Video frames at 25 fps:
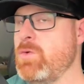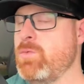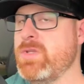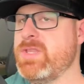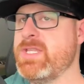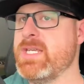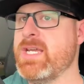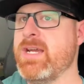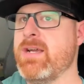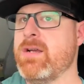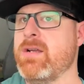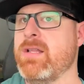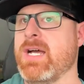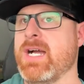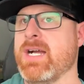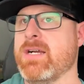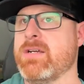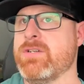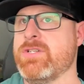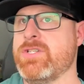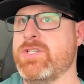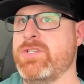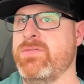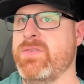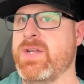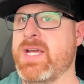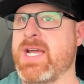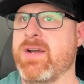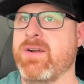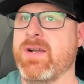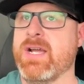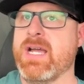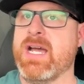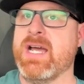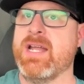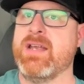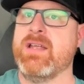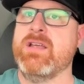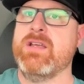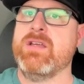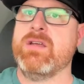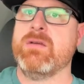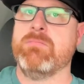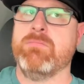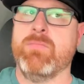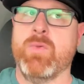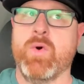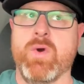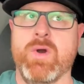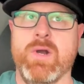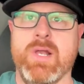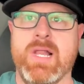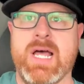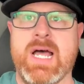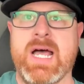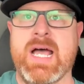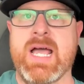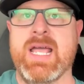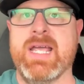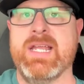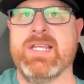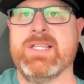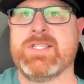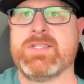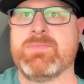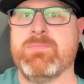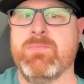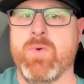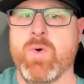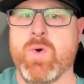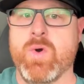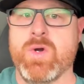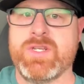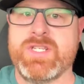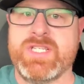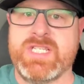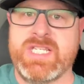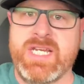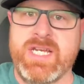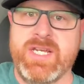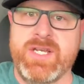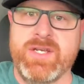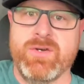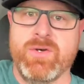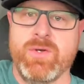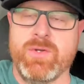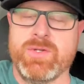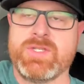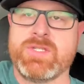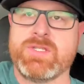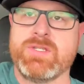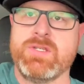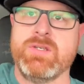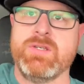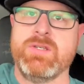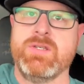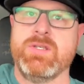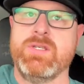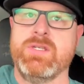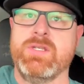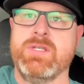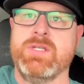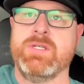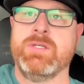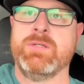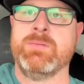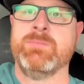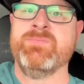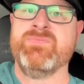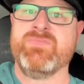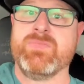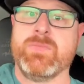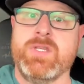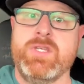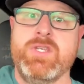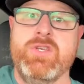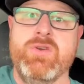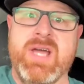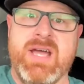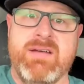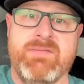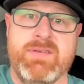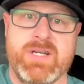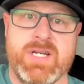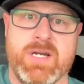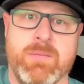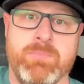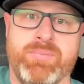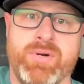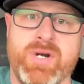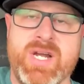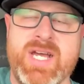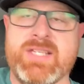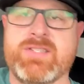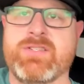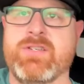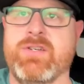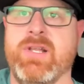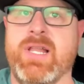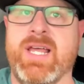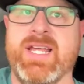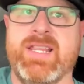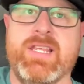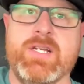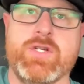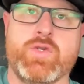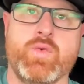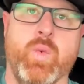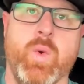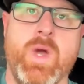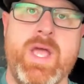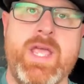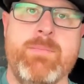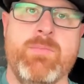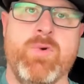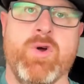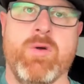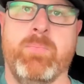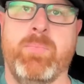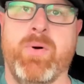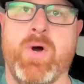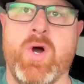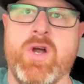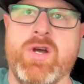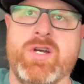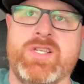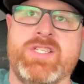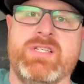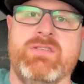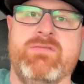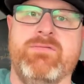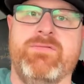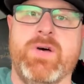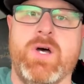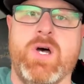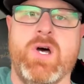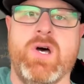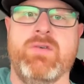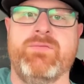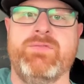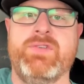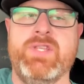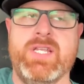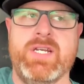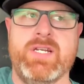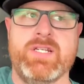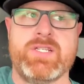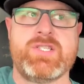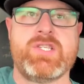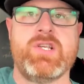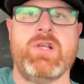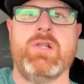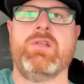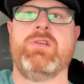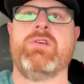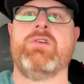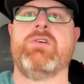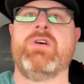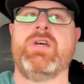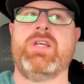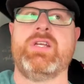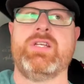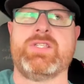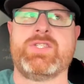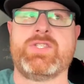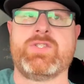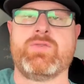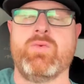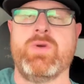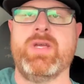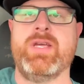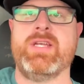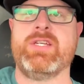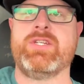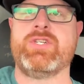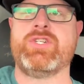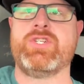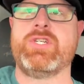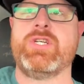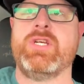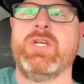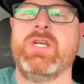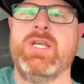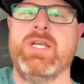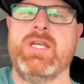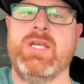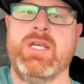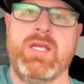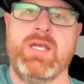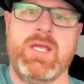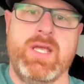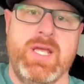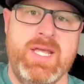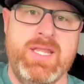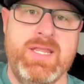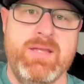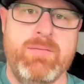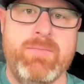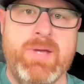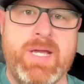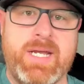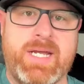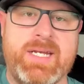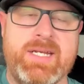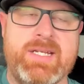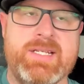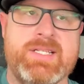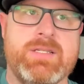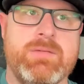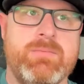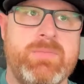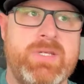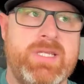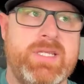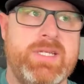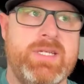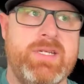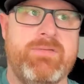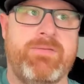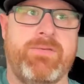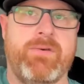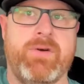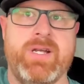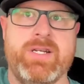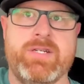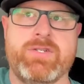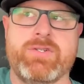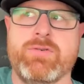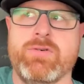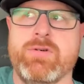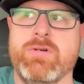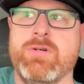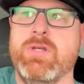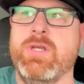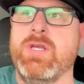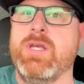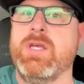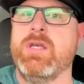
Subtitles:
air lockers, you've now got more lines, more seals. You have a compressor. Like there's way more parts involved than a solenoid, a switch, and the mechanism in the differential.